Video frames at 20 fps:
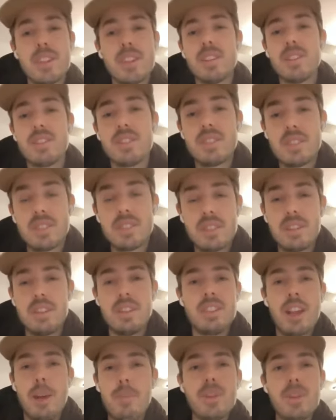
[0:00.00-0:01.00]
since
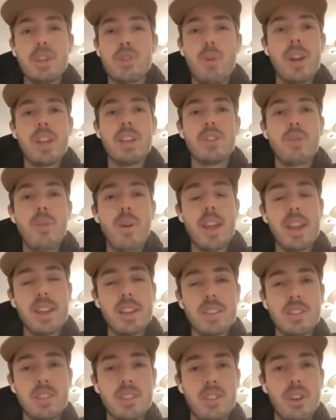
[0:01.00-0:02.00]
December twenty twenty.